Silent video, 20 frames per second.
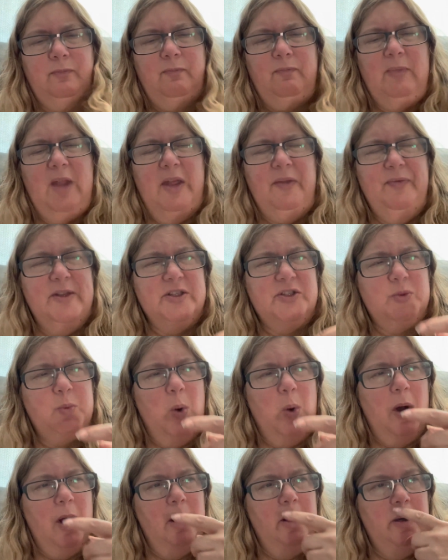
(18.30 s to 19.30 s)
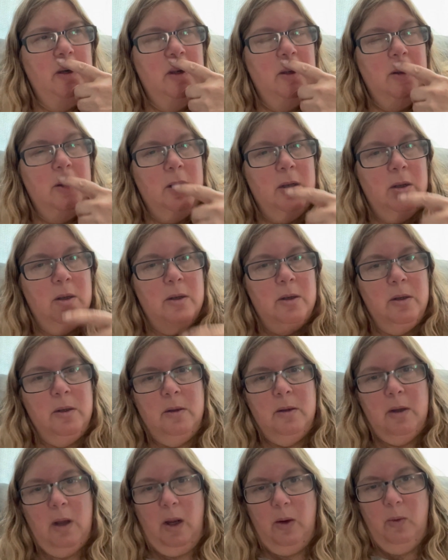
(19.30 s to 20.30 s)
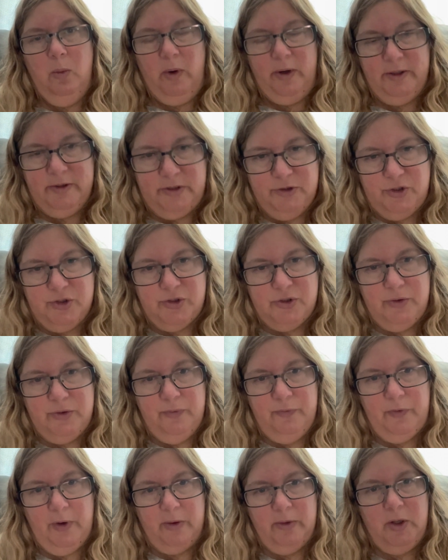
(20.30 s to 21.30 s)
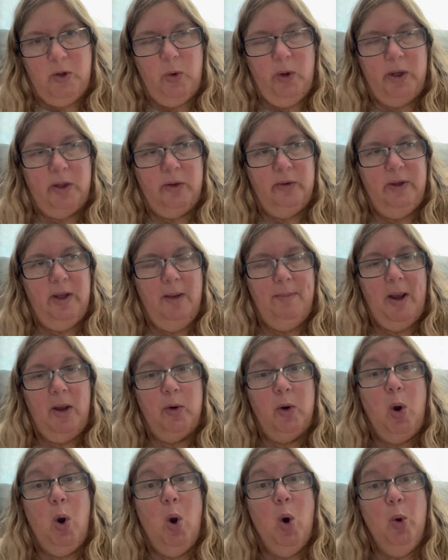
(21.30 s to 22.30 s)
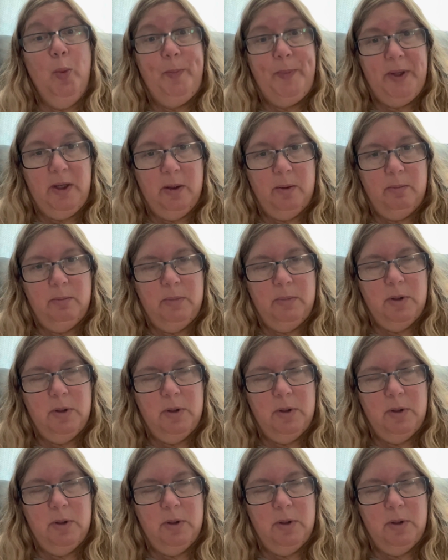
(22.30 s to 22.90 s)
And this one, I wanted to just do very quickly about hopium.